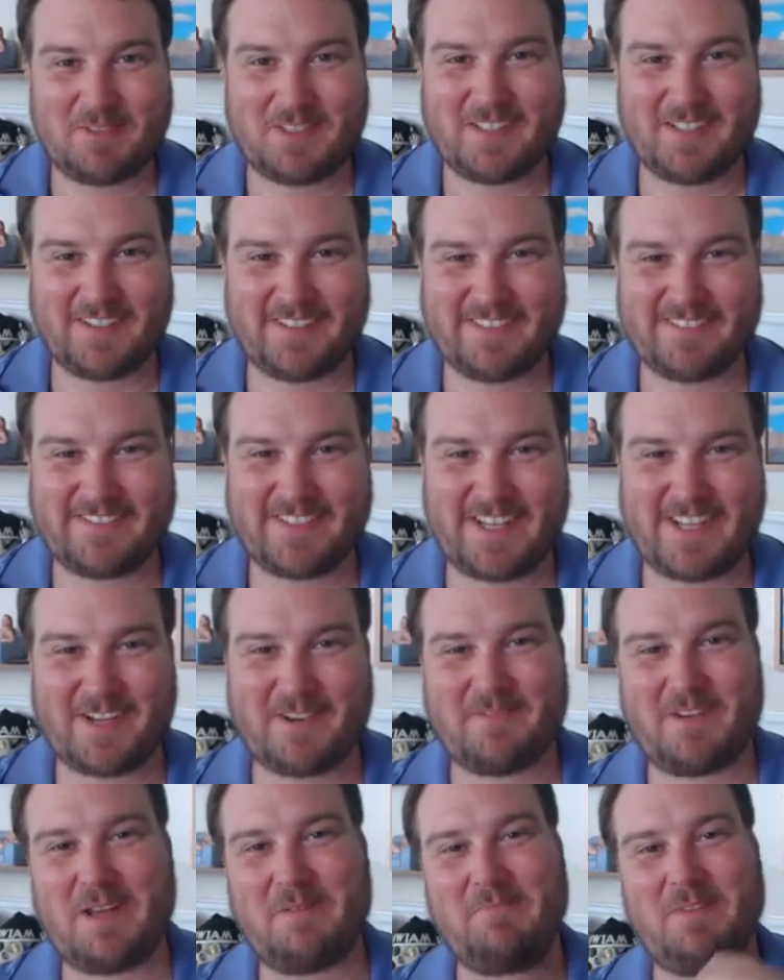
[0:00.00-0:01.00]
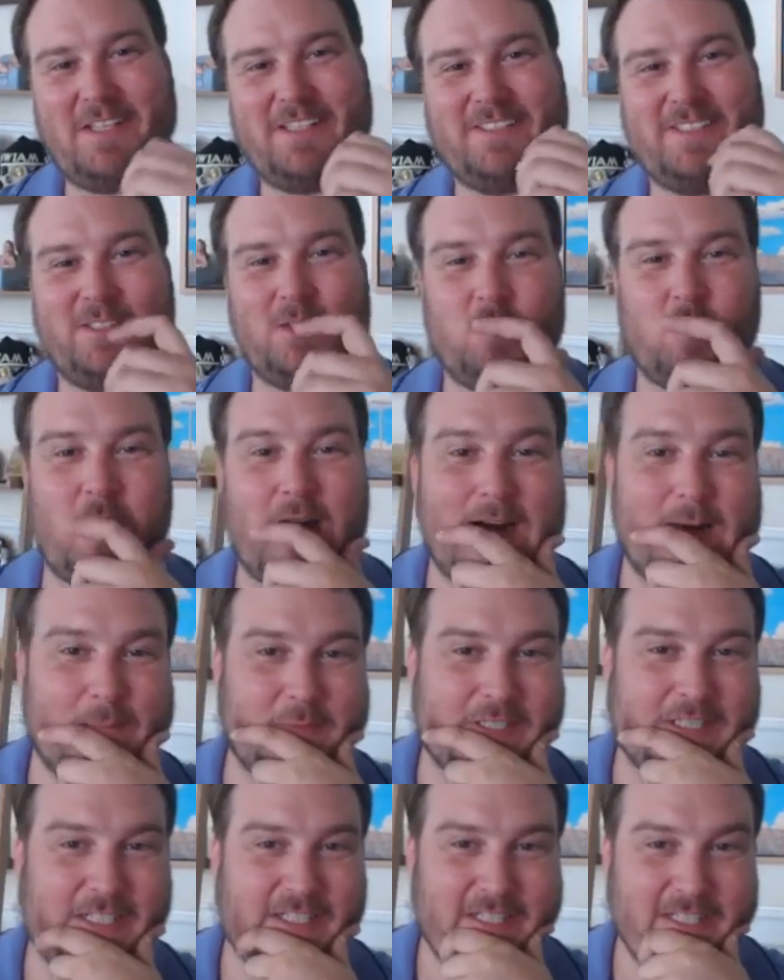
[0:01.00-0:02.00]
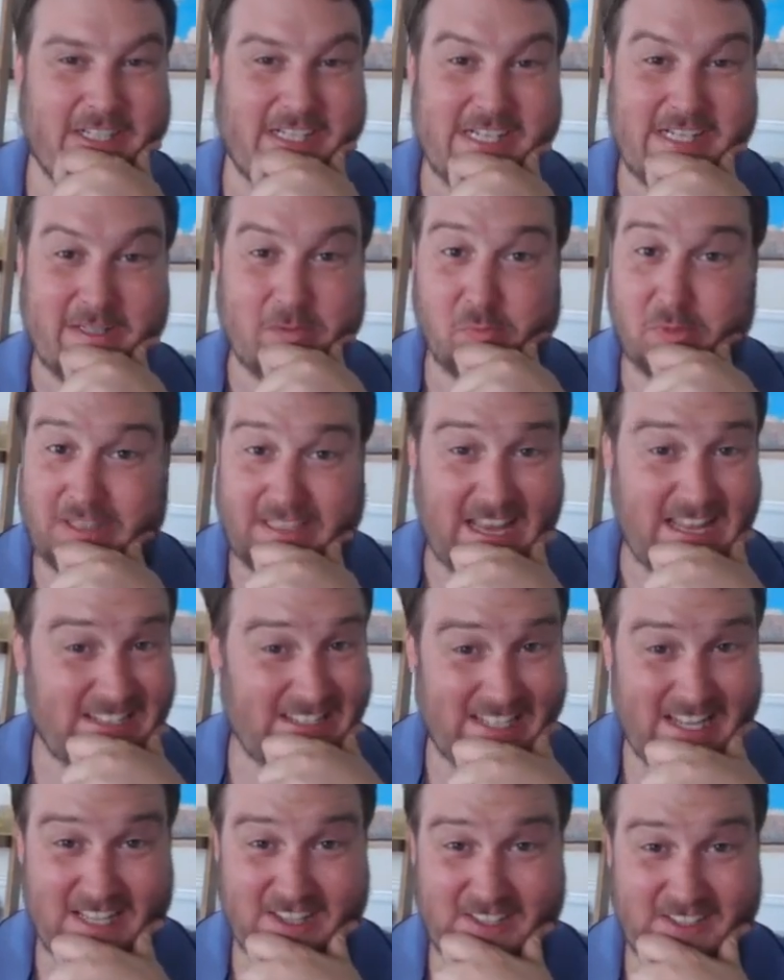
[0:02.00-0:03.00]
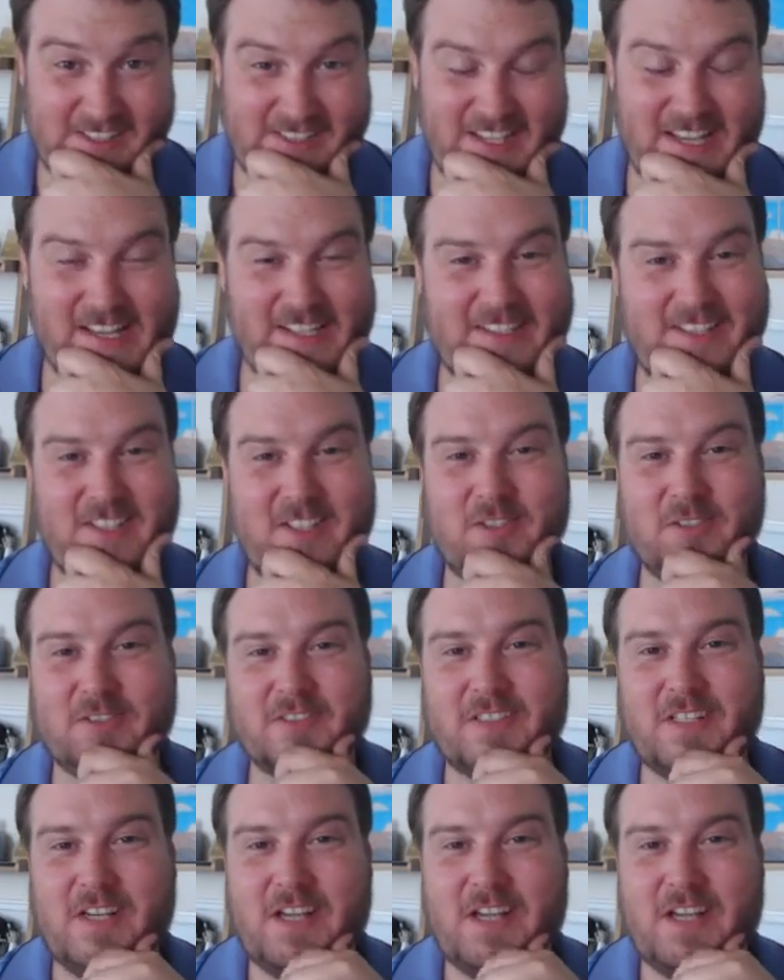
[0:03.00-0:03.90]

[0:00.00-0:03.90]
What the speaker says: so the video might be a little wobbly. But that's not the sad news.